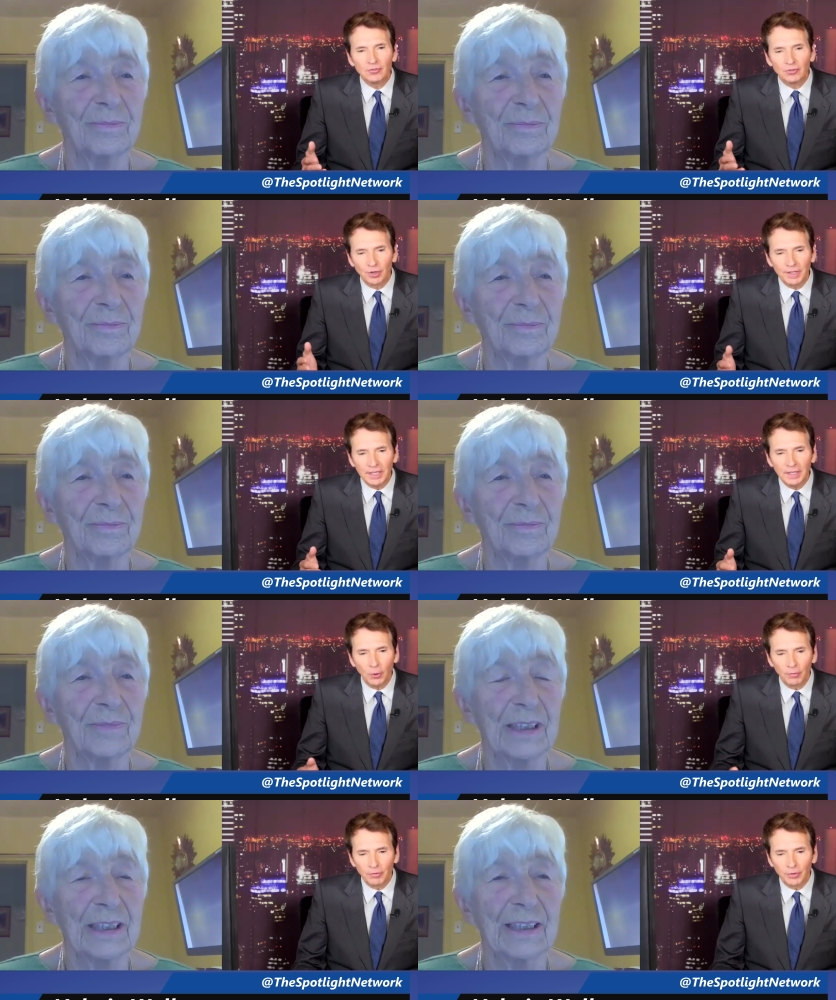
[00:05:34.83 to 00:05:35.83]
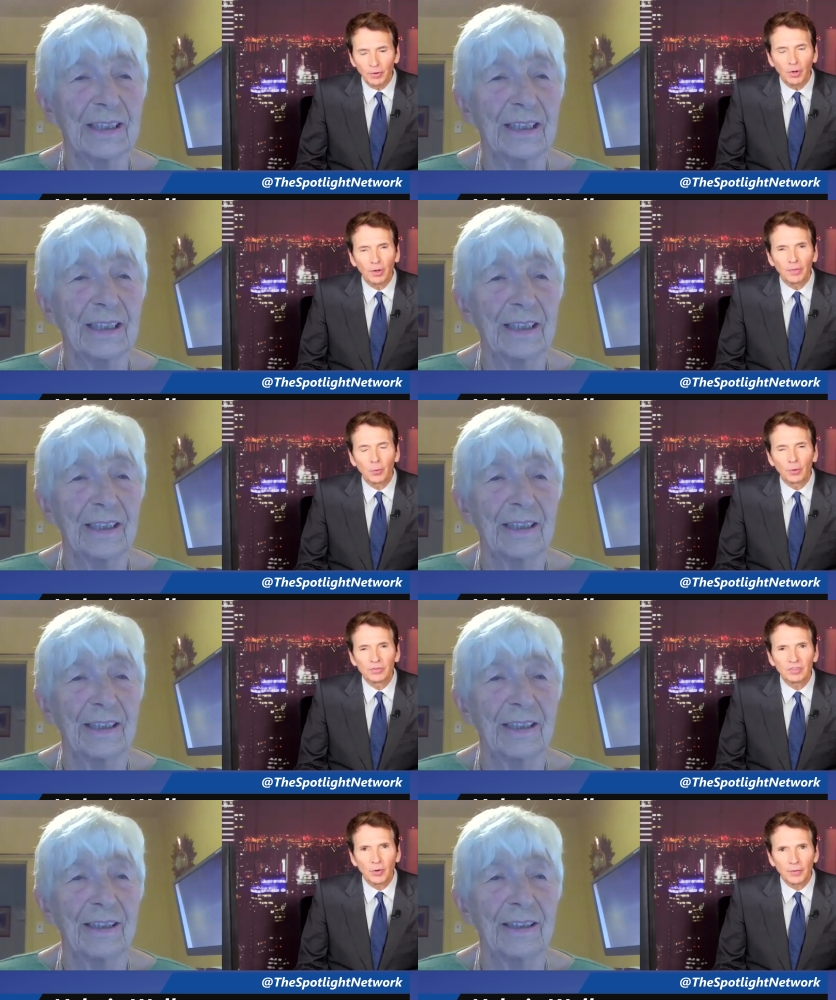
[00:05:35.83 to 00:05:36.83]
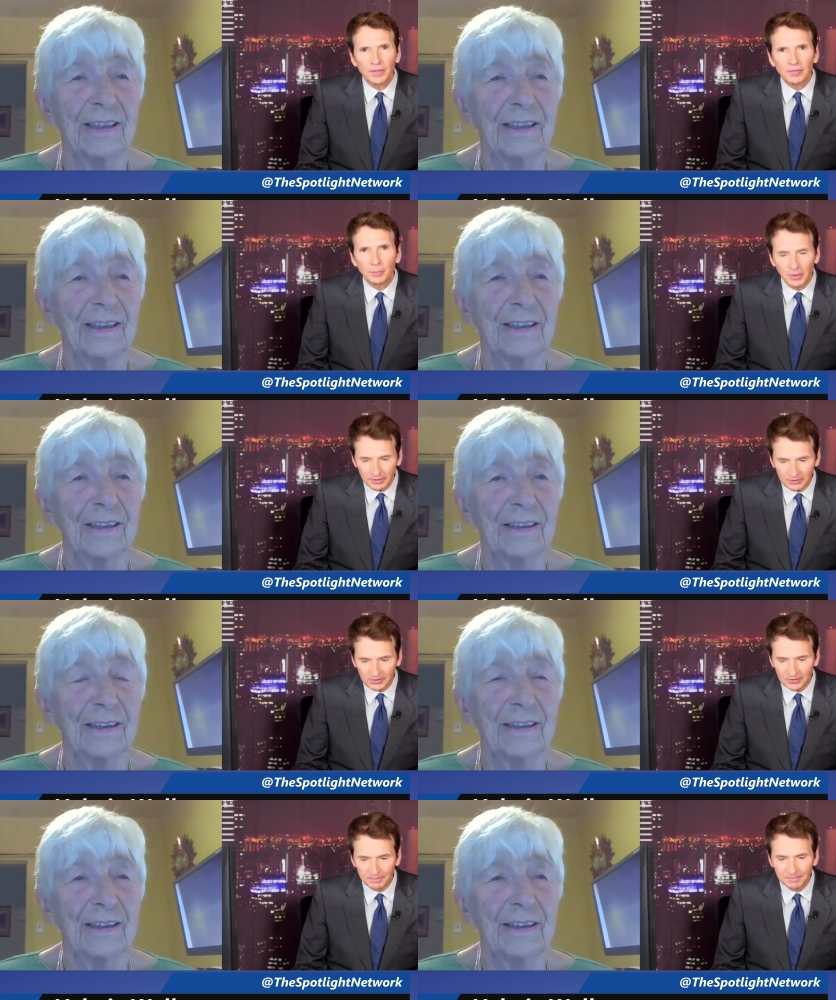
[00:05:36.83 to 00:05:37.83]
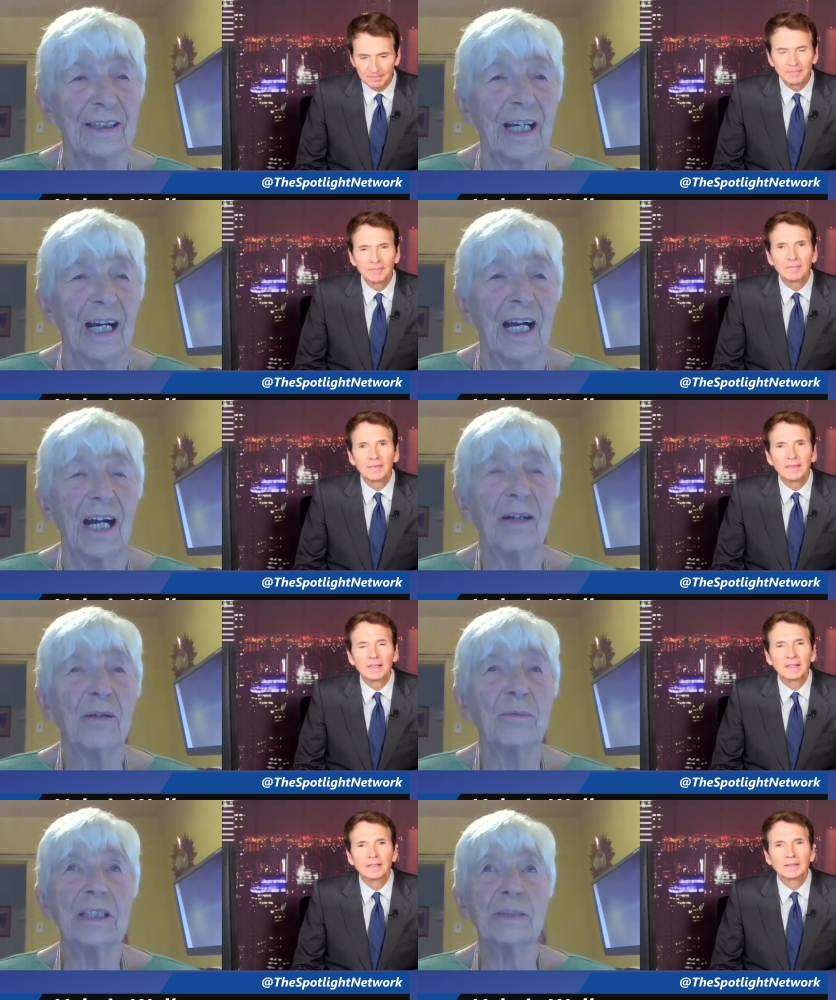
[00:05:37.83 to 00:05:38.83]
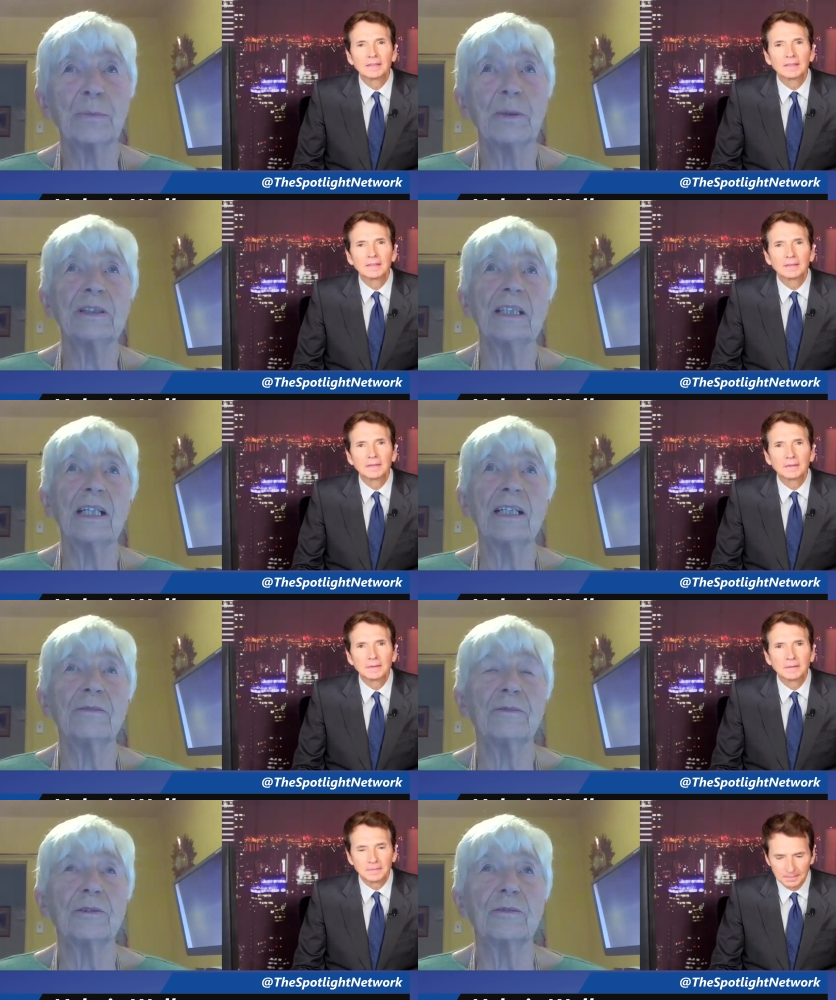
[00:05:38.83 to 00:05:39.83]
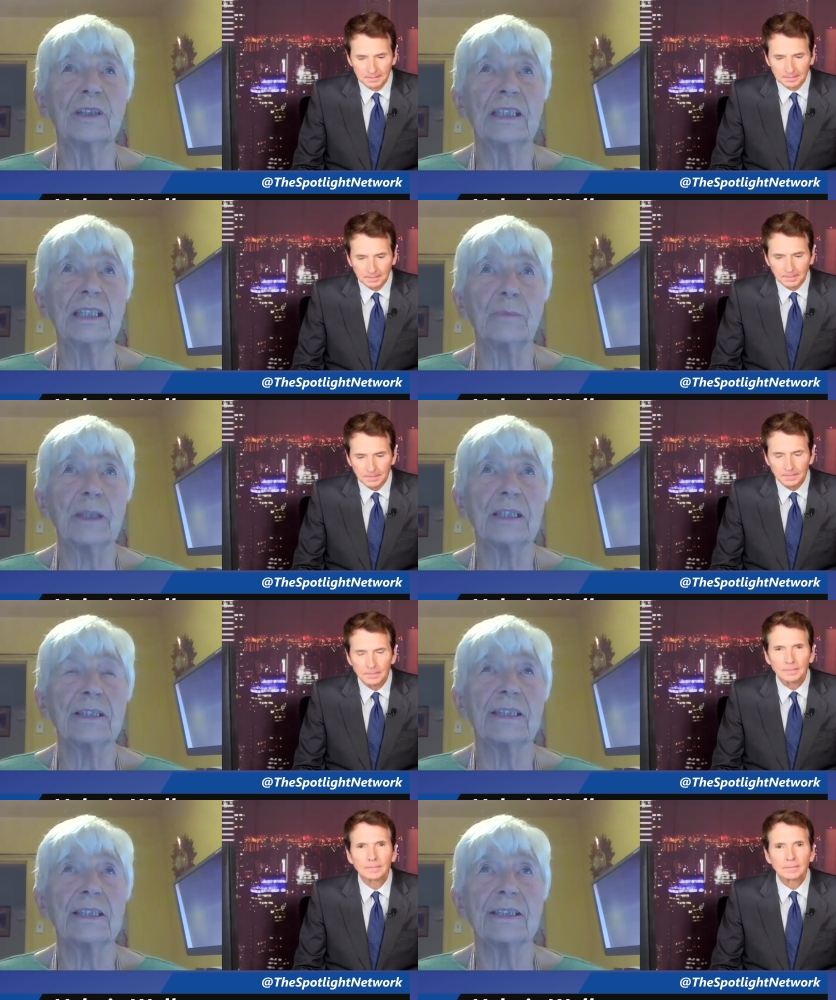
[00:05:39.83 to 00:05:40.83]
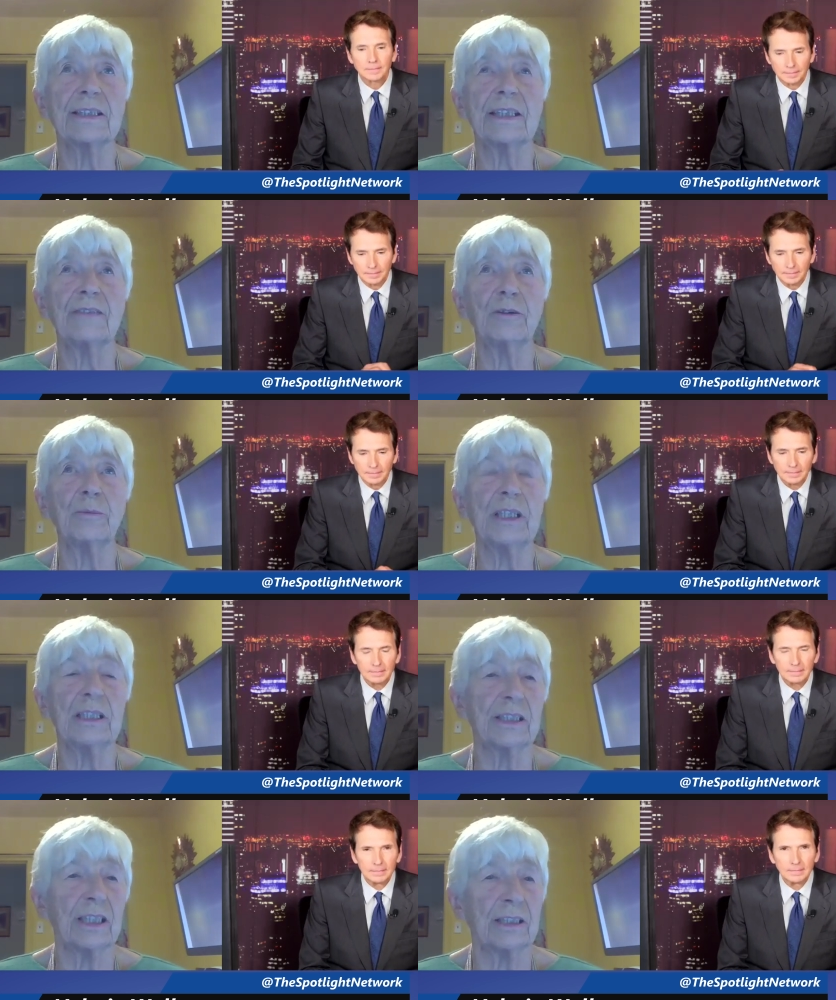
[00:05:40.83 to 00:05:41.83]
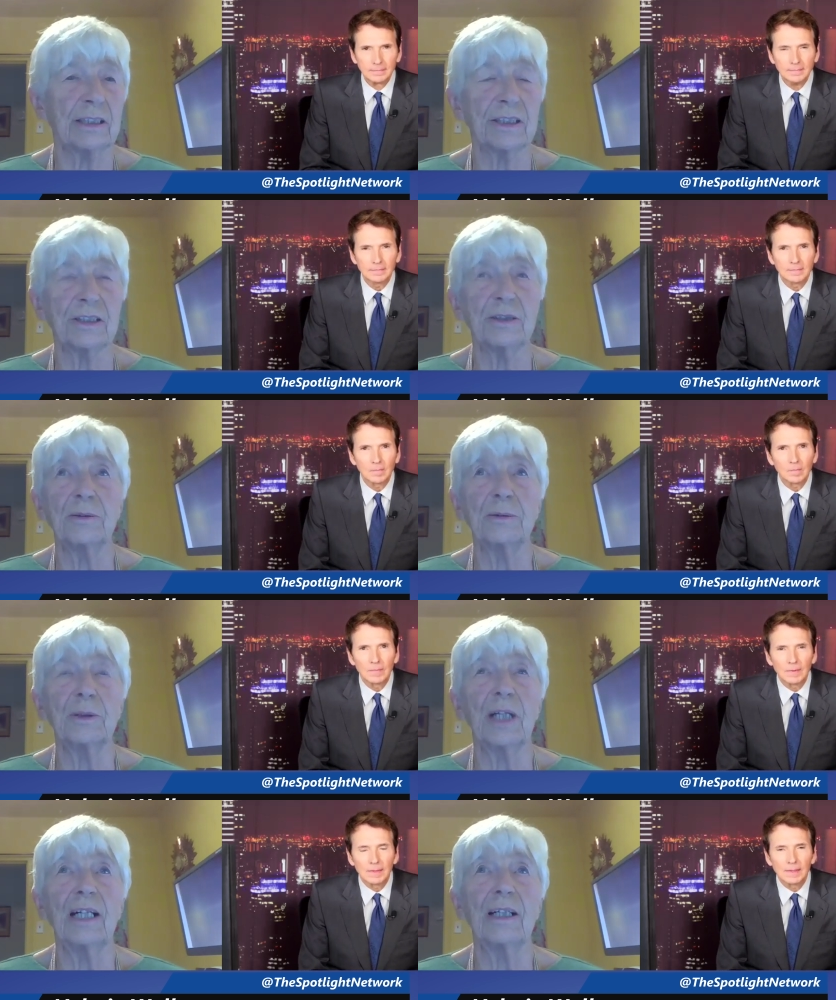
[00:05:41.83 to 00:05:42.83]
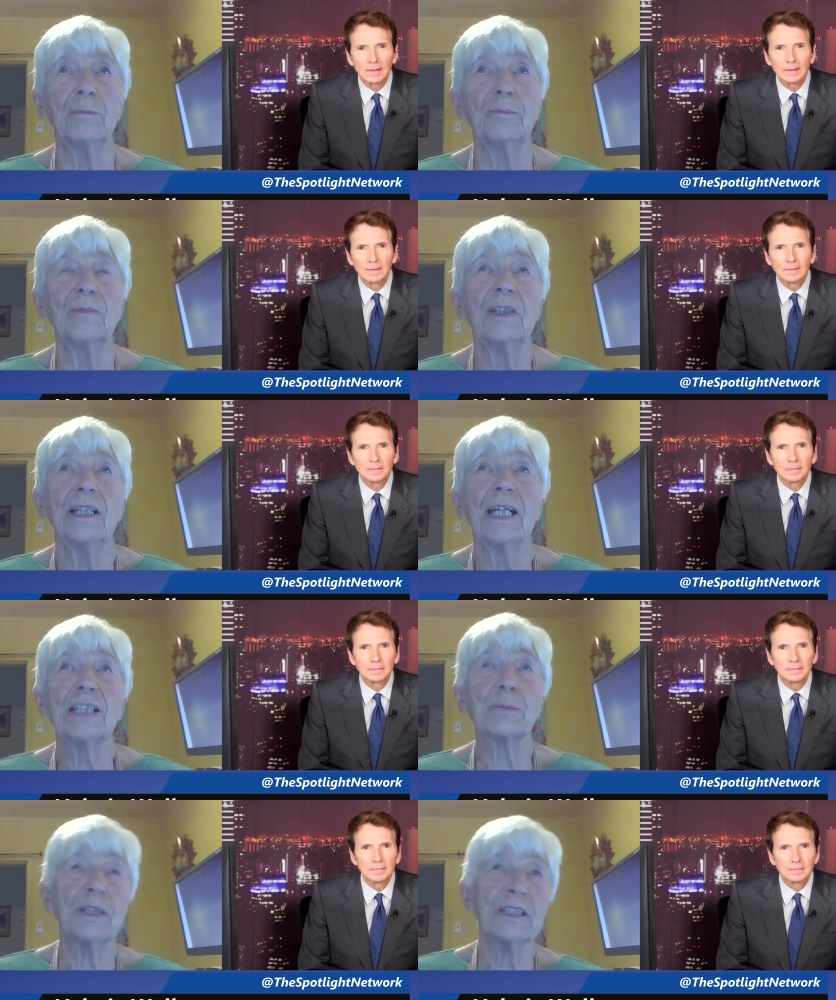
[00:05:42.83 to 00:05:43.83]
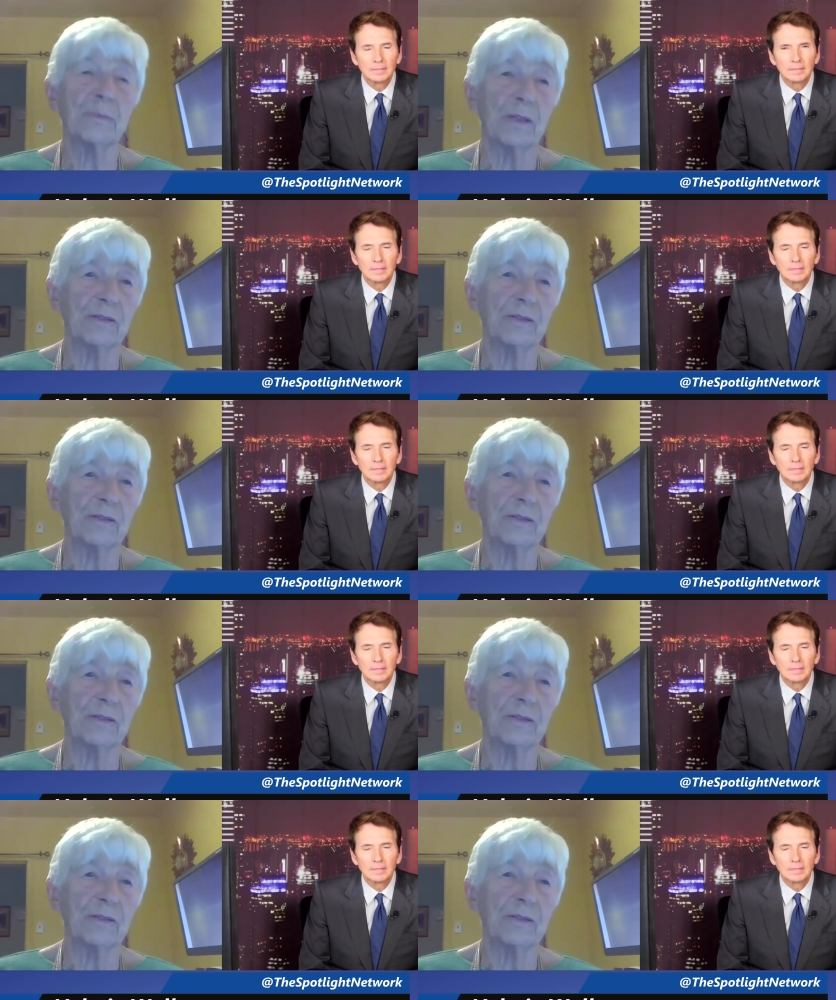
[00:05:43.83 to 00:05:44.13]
Speaker 1: journey over all the course of all these books?
Speaker 2: Oh, well, it's been delightful, really, because it's given me a chance to um, express my